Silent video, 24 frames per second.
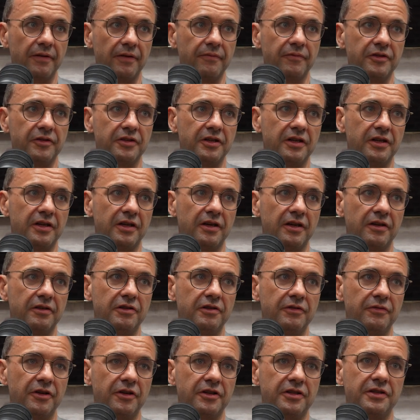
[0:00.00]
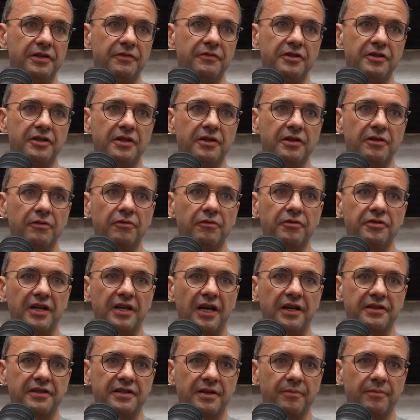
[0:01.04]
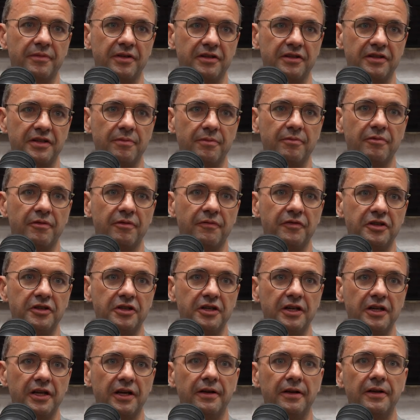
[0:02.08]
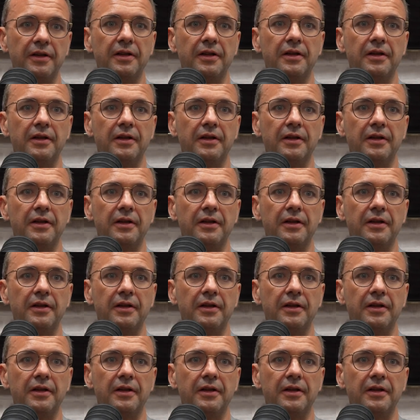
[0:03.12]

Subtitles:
and Virginia, University of Virginia also has something similar in Virginia,